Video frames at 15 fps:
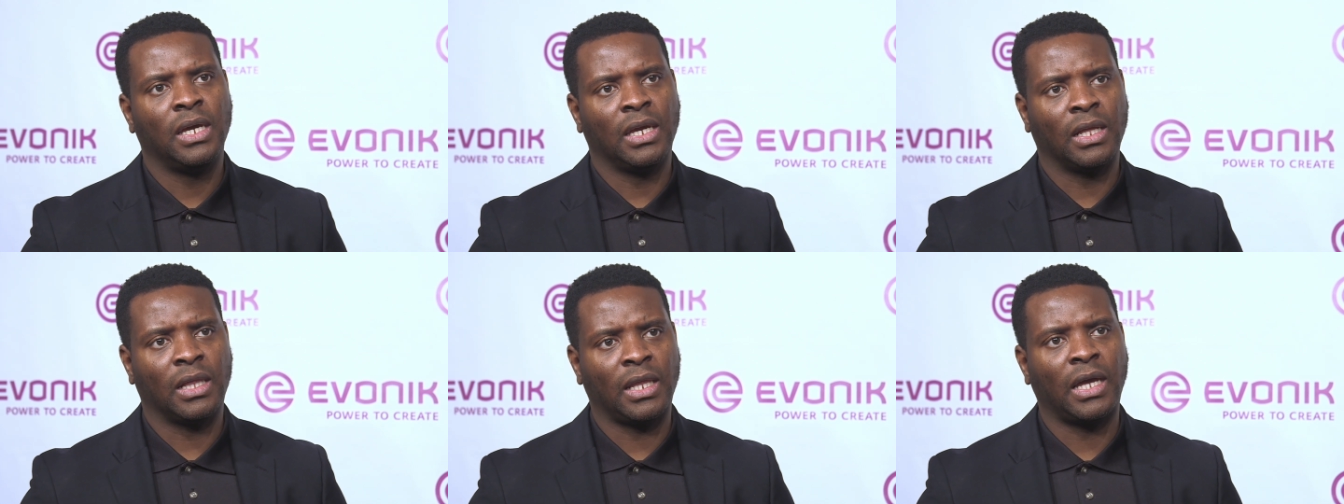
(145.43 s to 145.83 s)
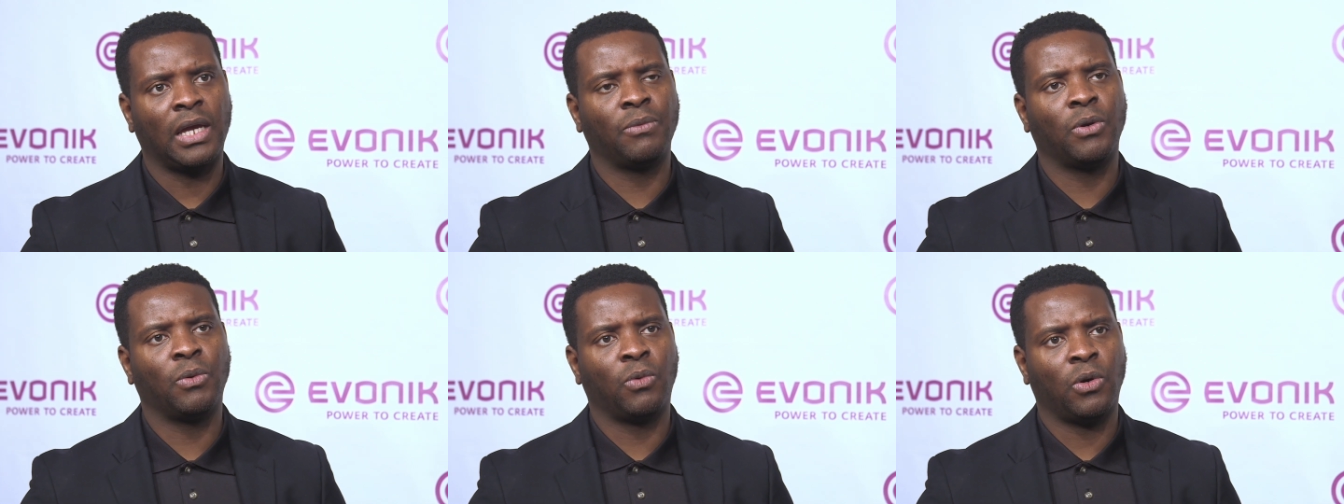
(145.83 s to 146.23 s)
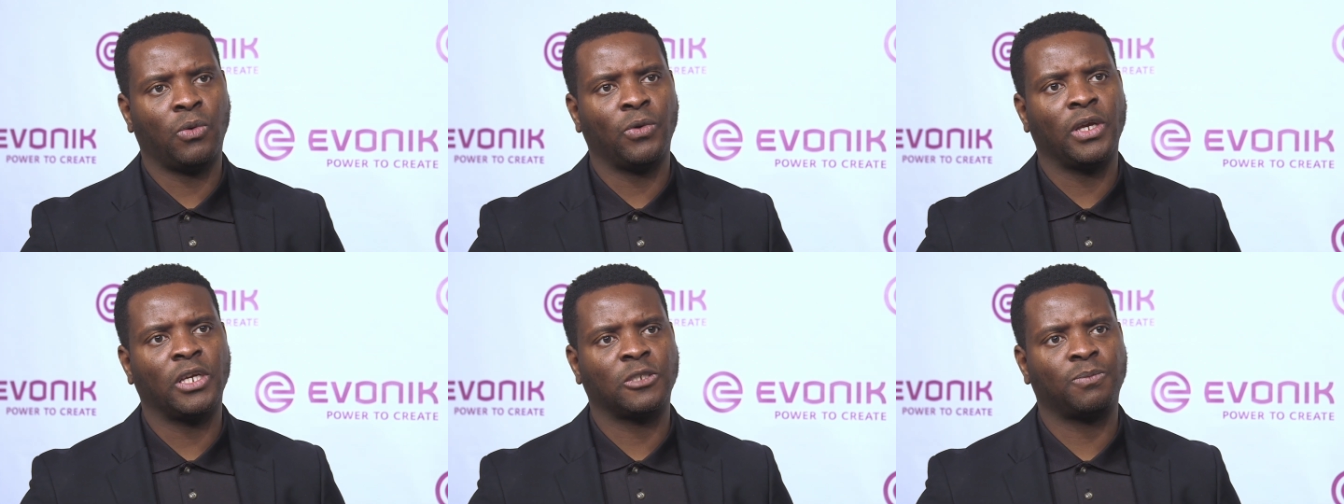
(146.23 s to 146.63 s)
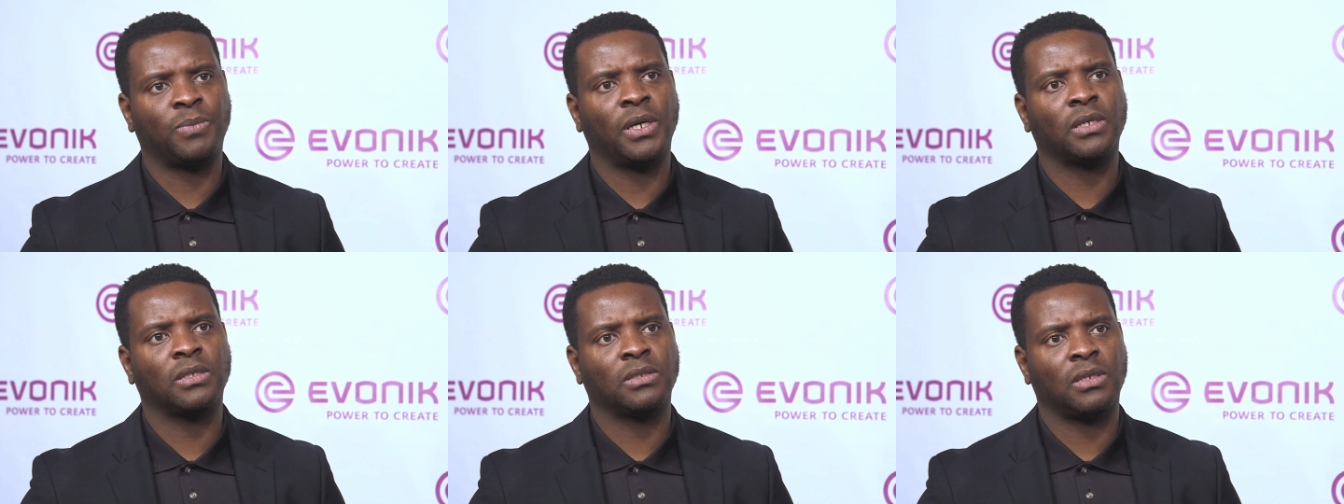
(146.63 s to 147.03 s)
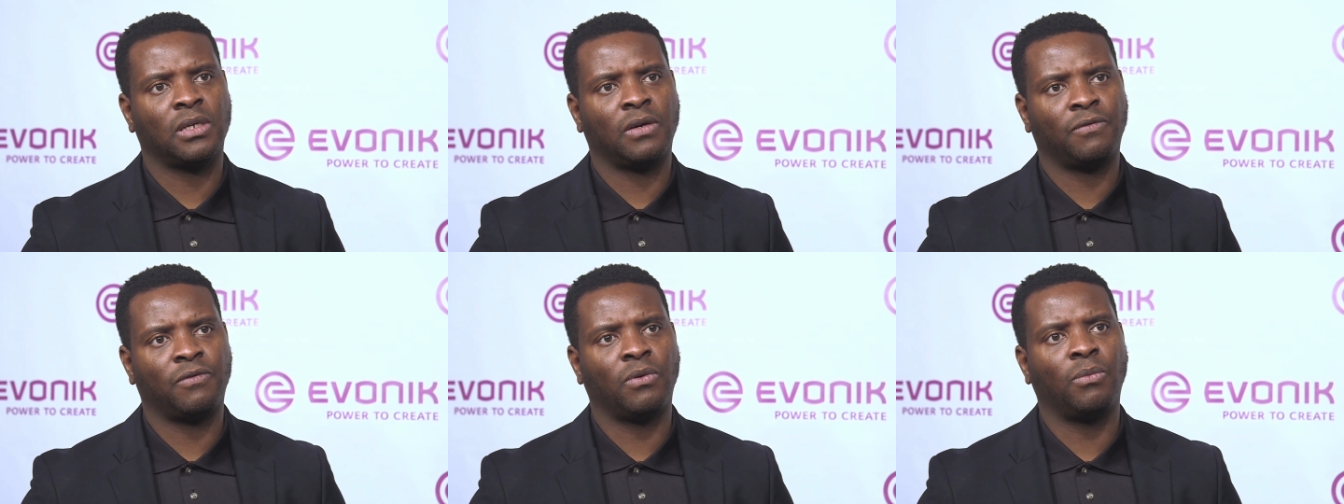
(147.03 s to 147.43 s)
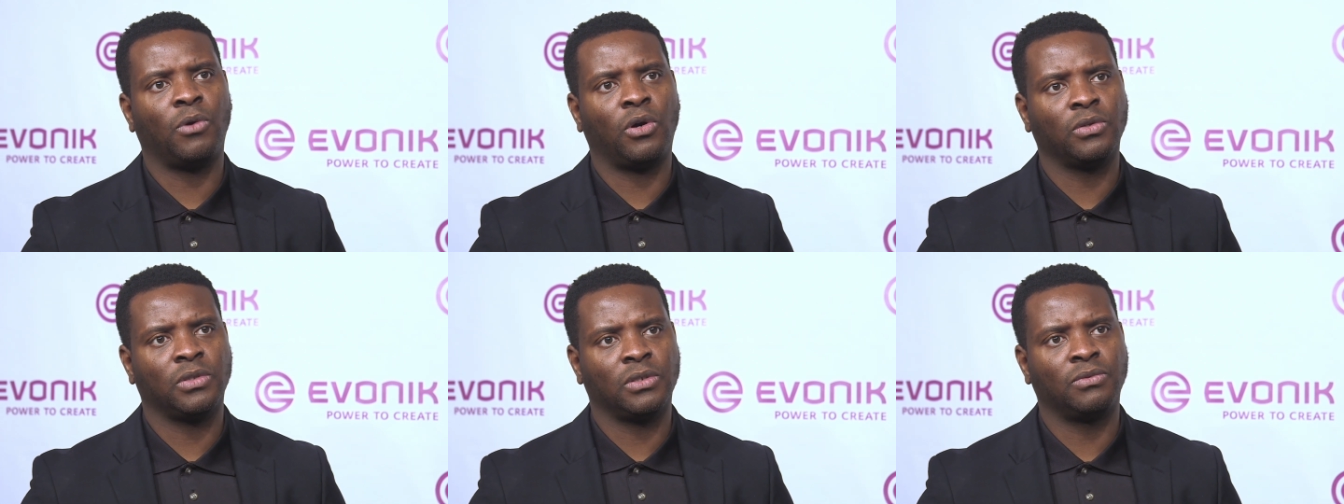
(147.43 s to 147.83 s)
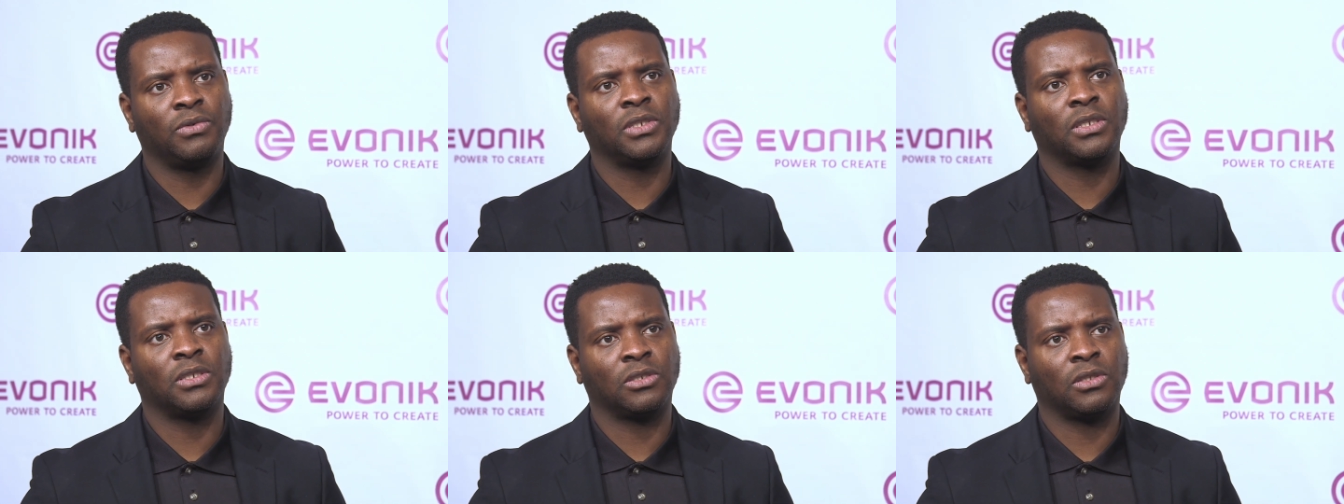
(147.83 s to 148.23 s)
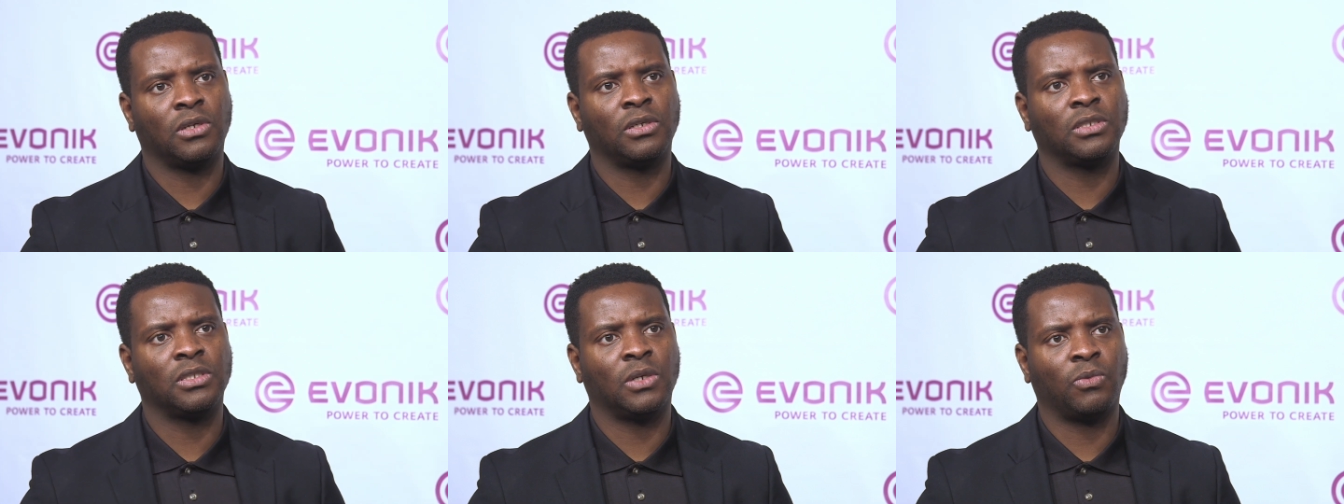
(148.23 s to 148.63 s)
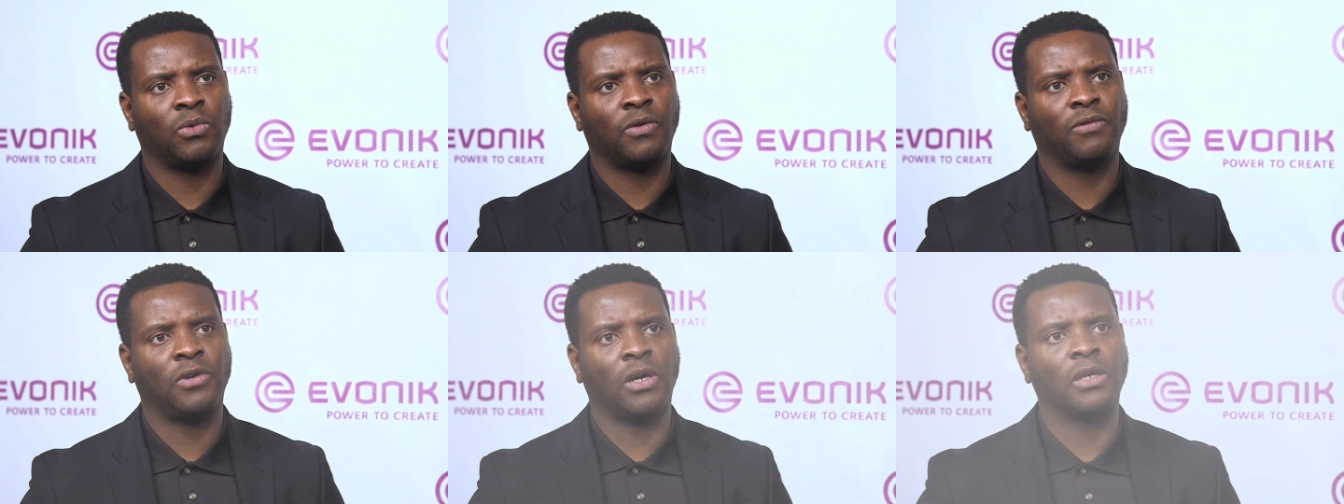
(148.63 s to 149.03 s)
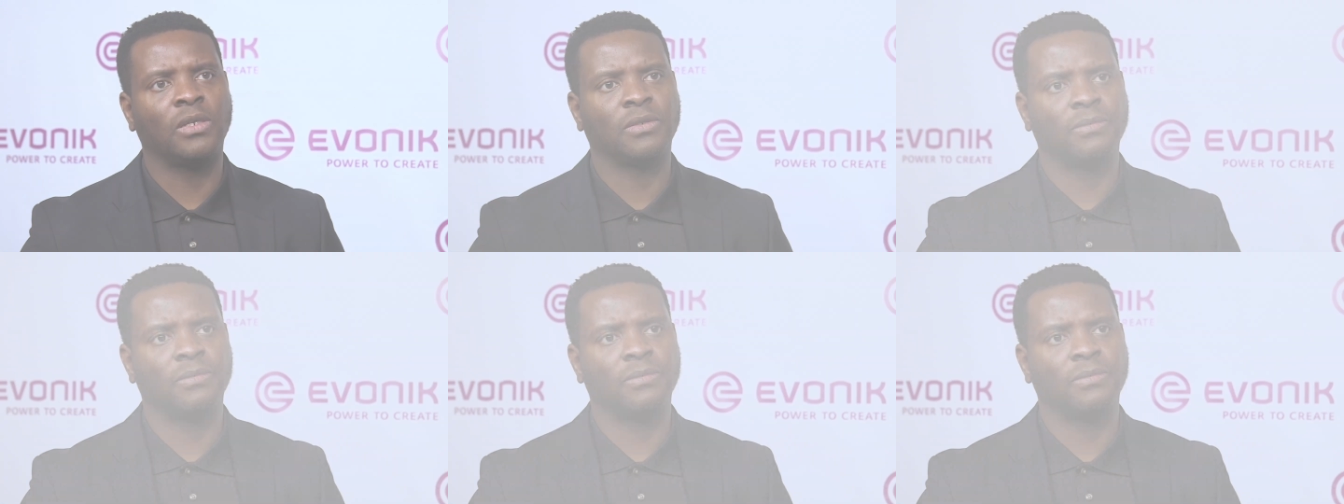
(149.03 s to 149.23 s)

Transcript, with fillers: in line with what we expect uh, from all the research studies that we've done.